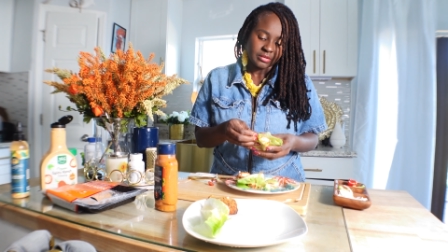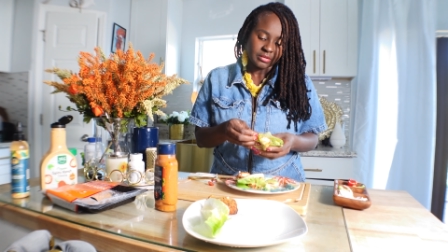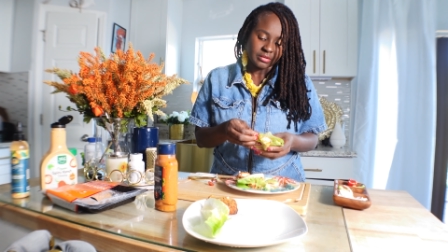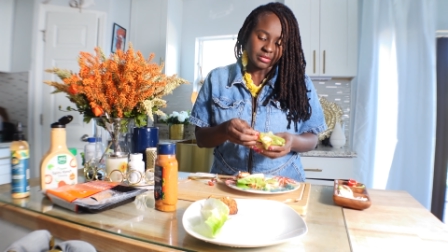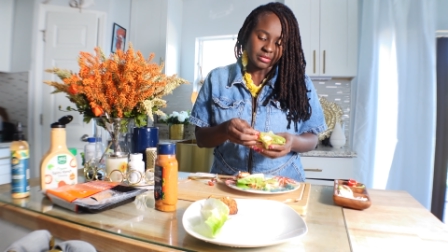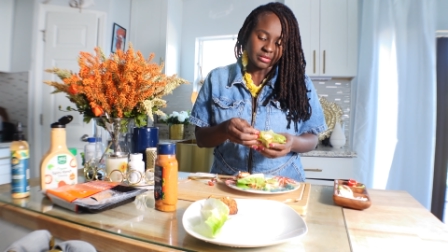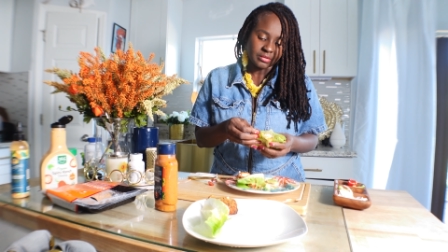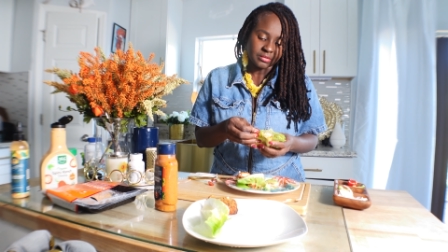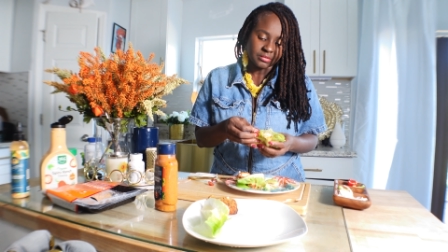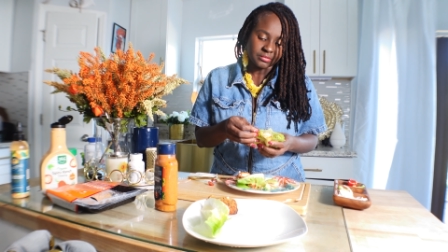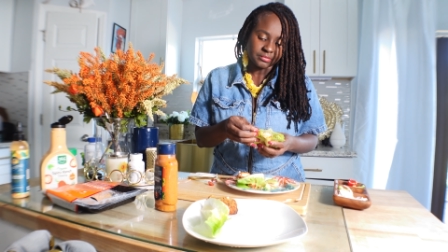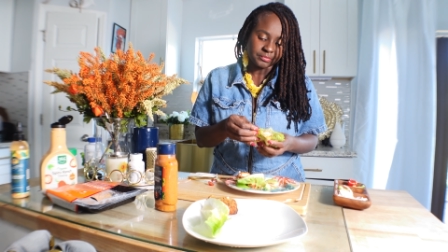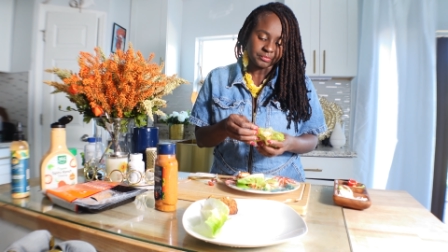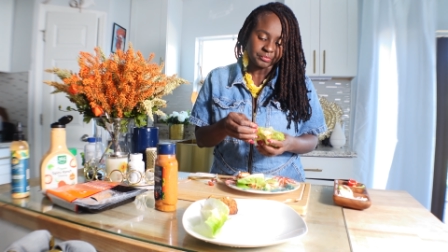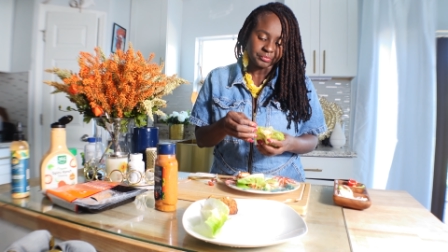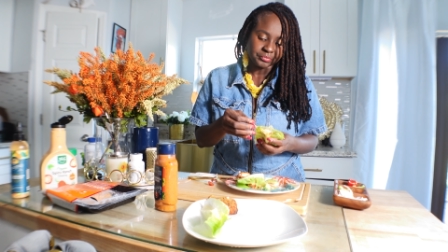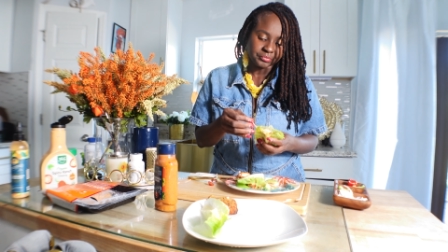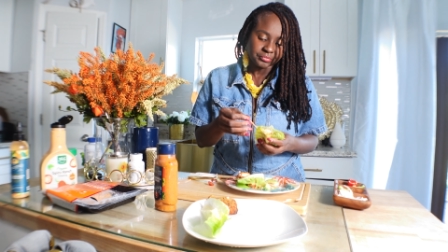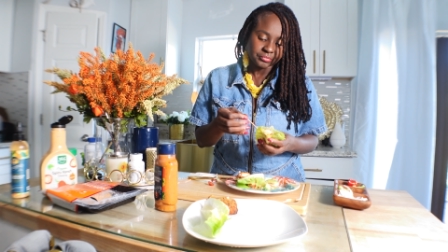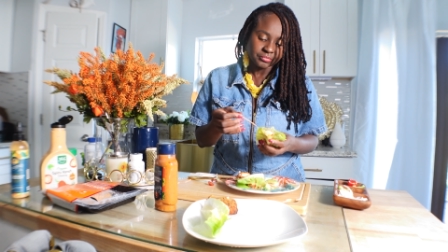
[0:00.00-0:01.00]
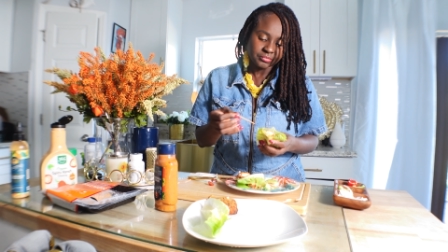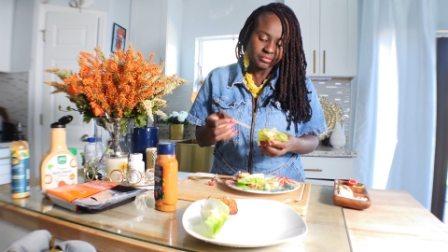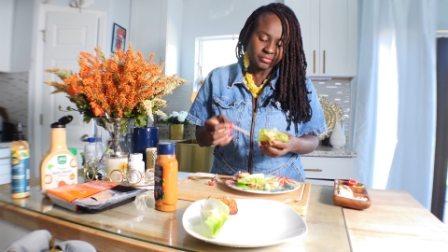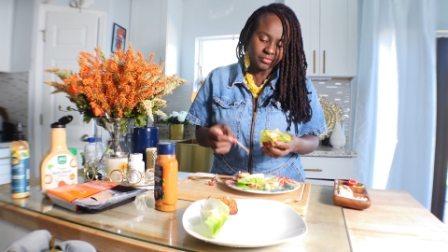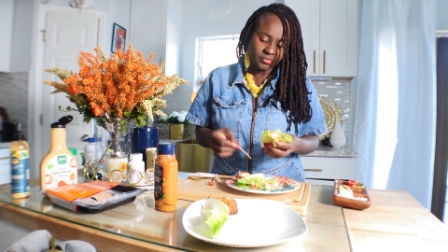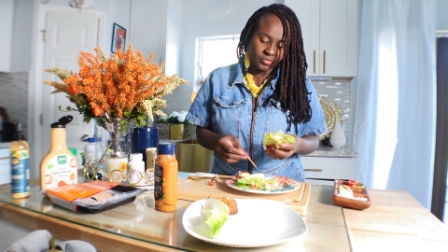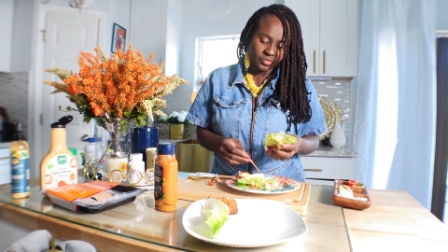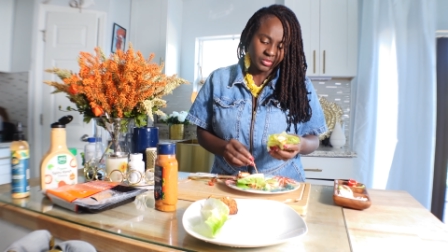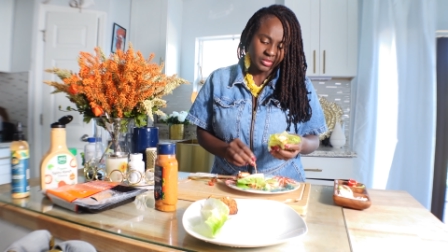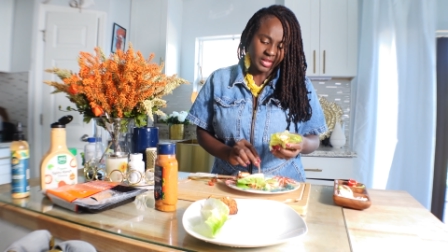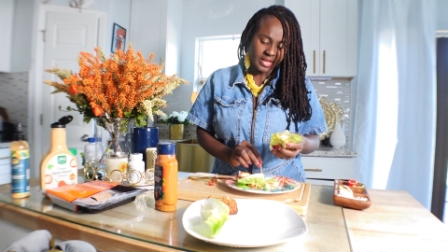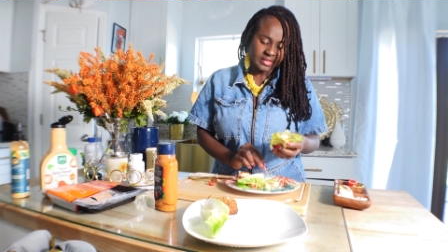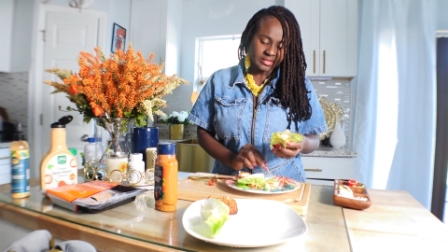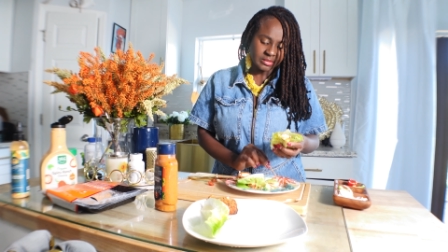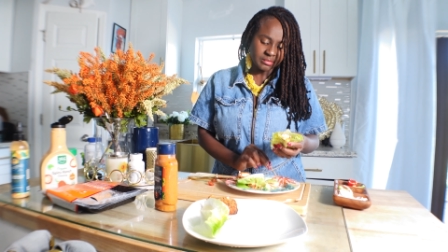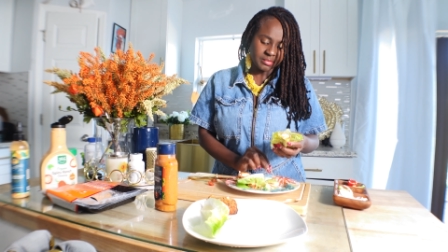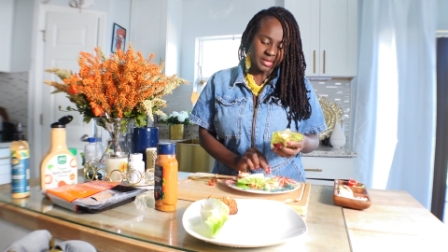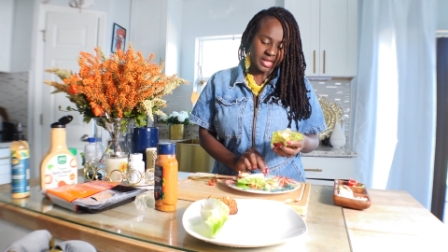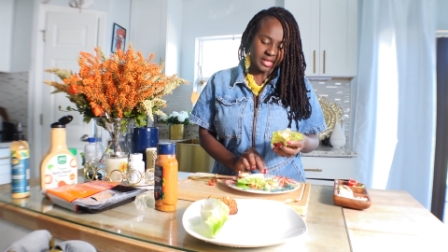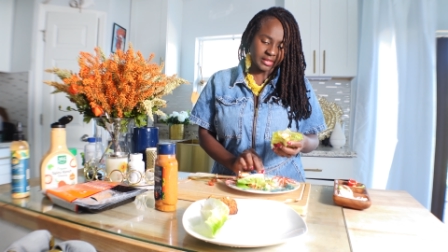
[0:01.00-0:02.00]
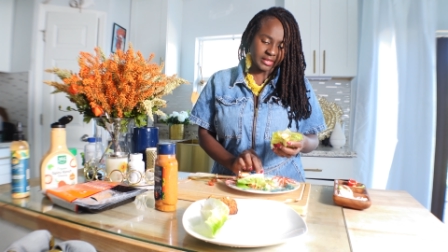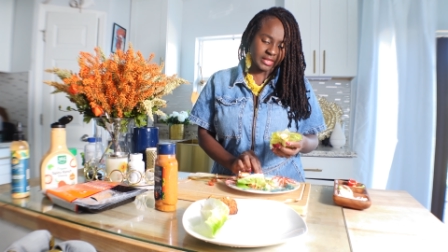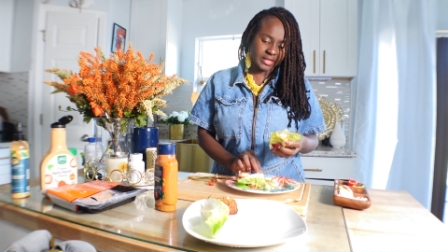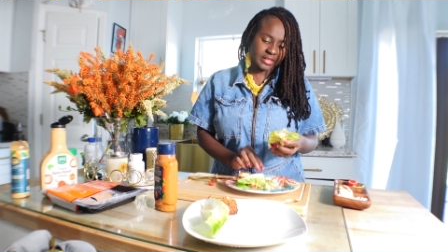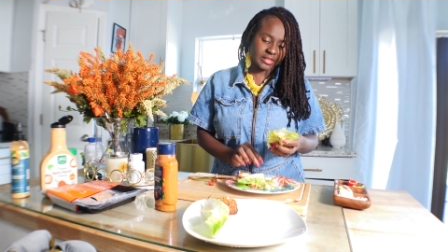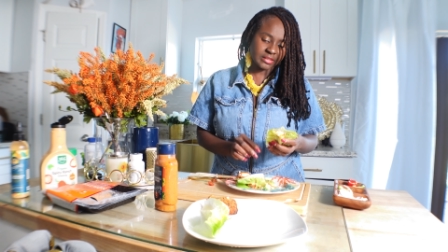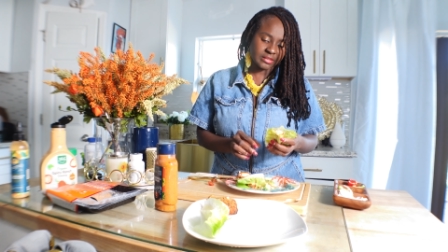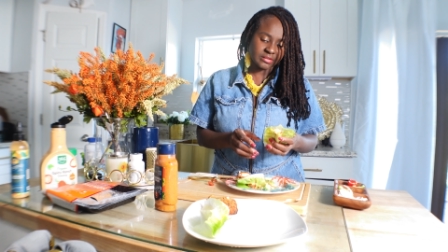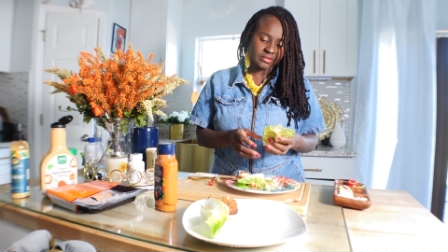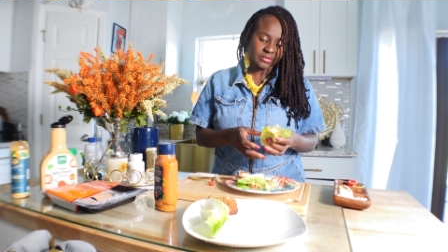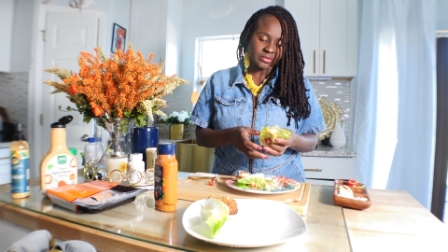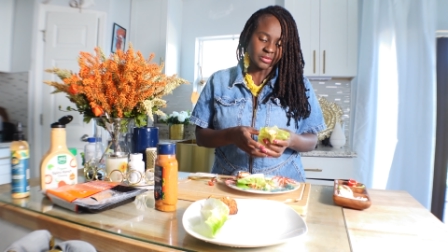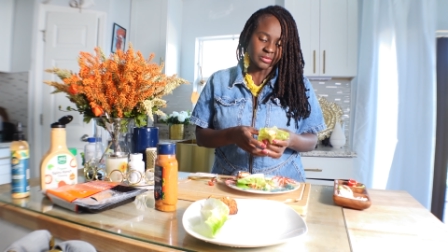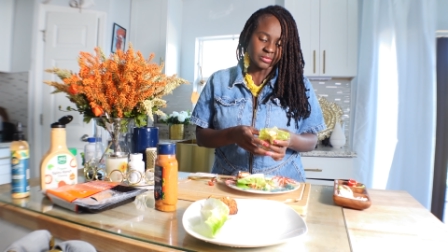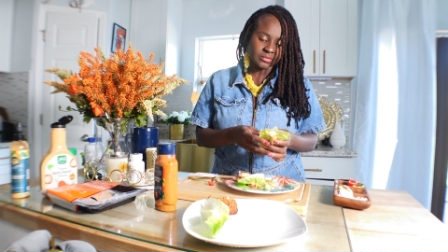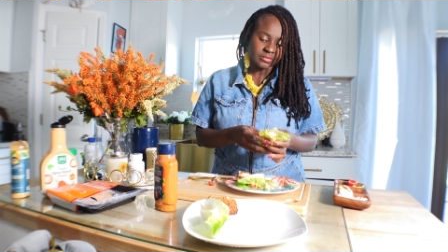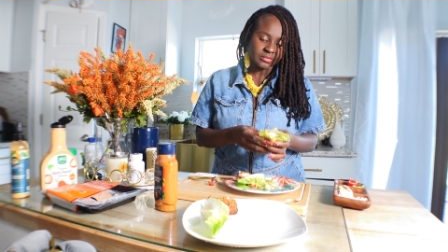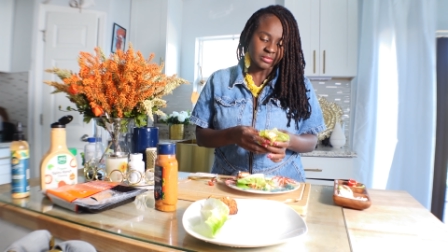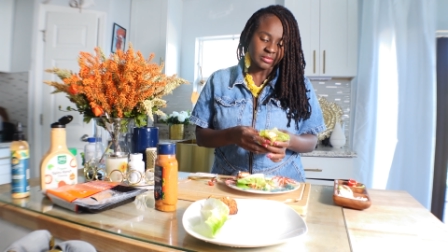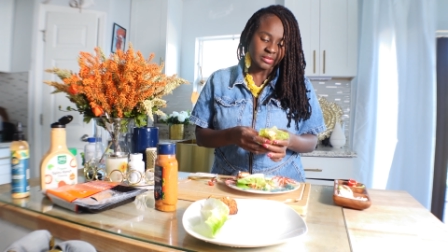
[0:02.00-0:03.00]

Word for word: you know that's about it so